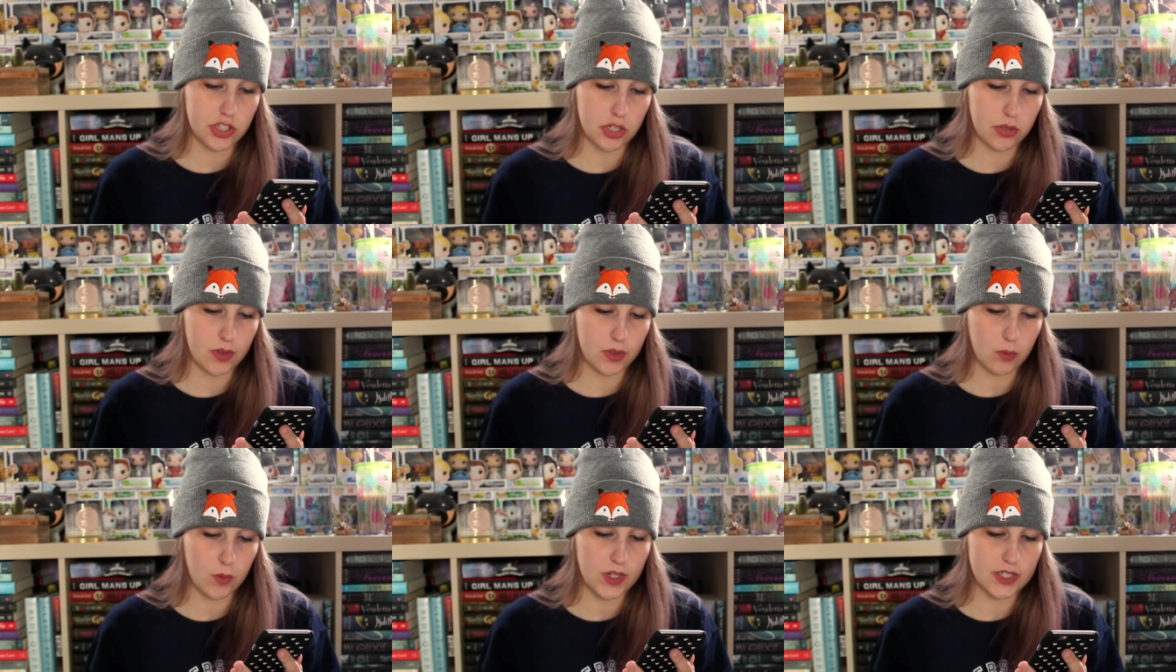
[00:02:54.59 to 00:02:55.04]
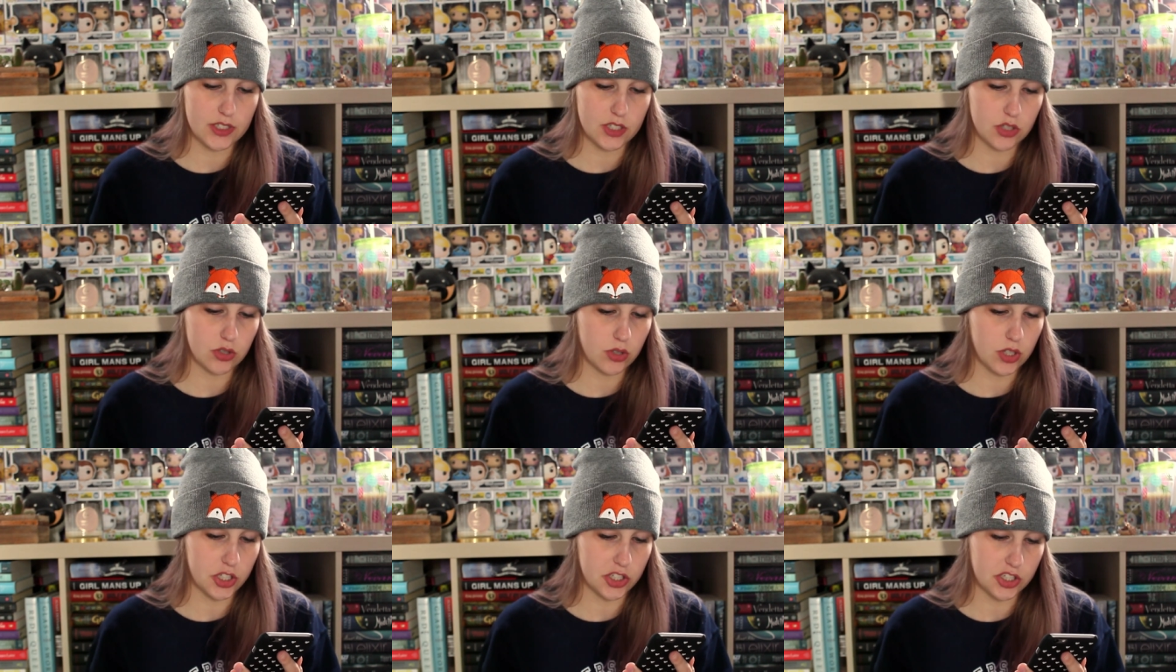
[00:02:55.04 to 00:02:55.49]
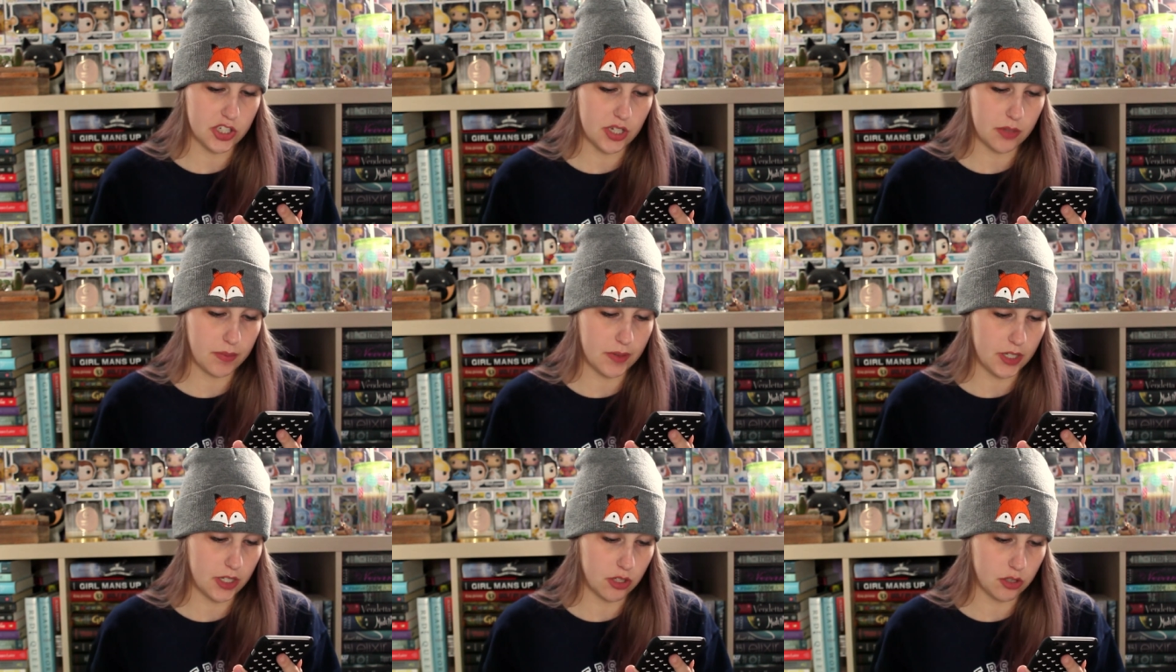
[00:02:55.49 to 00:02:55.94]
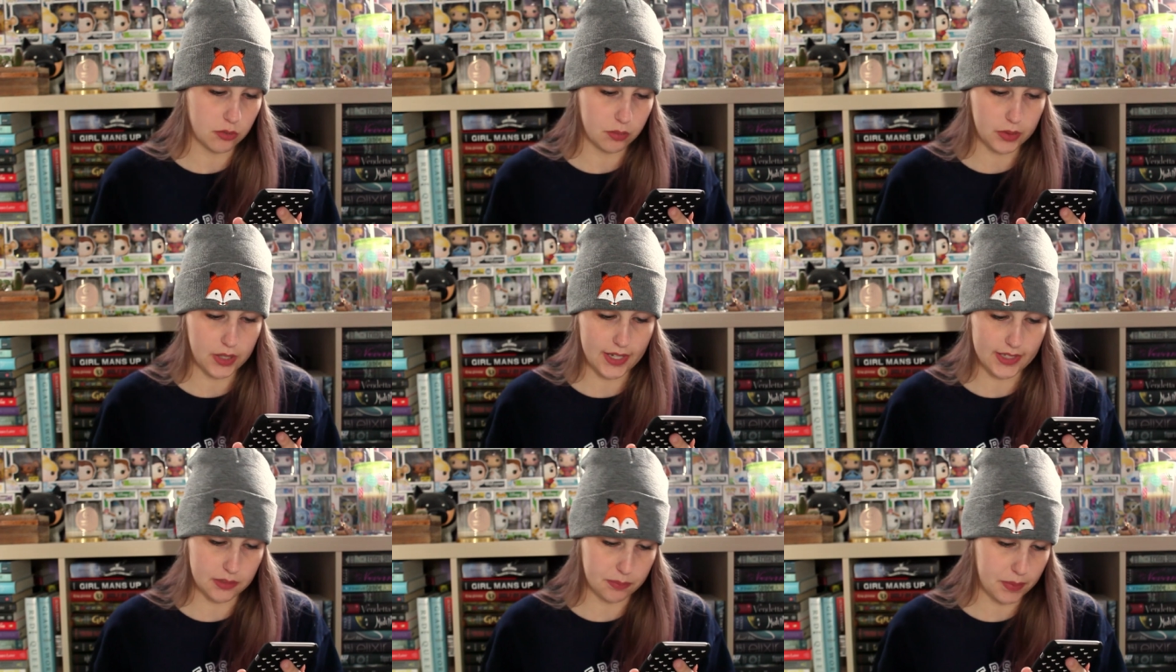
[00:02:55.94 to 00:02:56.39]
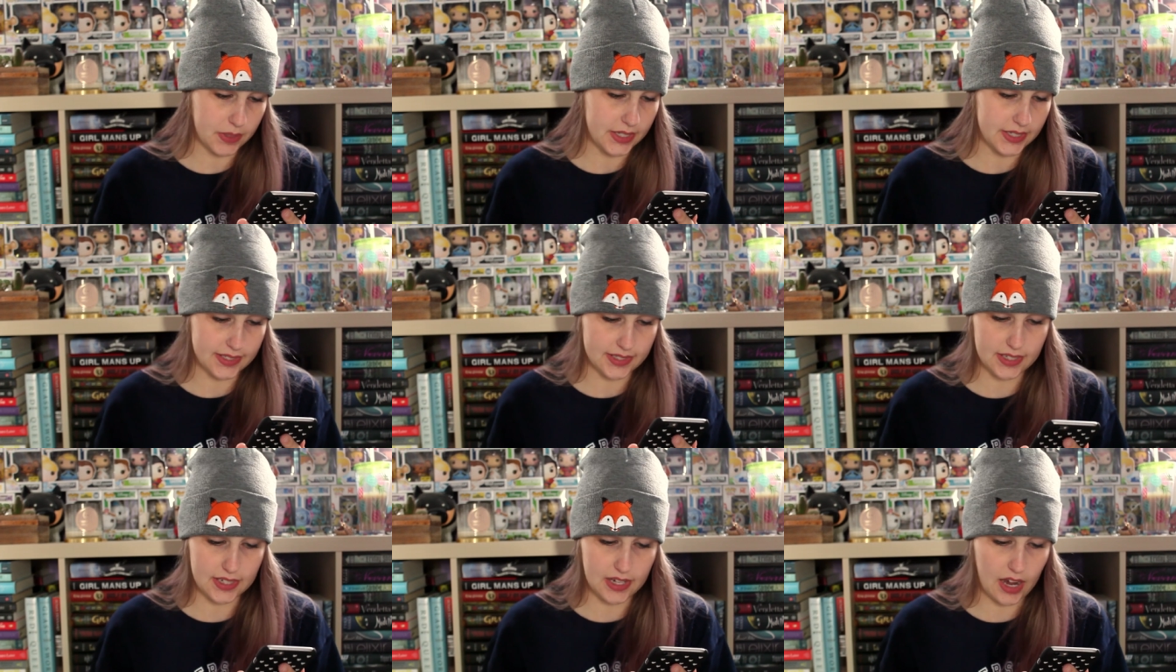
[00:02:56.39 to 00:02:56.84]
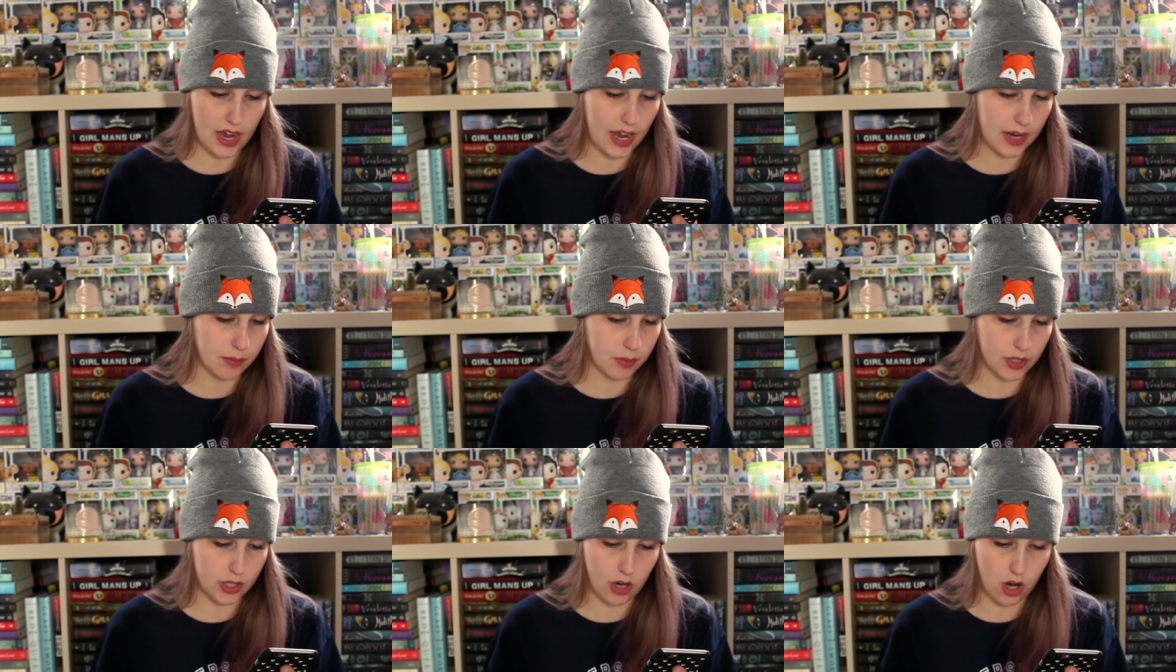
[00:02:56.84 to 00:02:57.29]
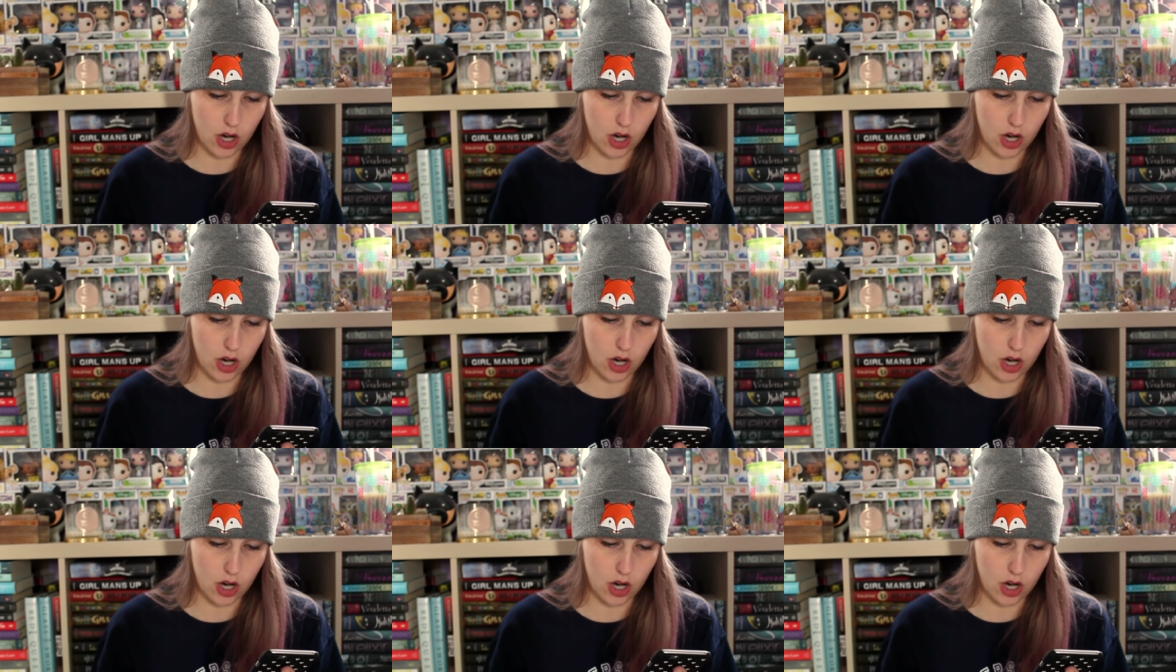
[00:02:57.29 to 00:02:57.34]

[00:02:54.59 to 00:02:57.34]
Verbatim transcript: 2-in-1 Storage TPU Plus PC Hybrid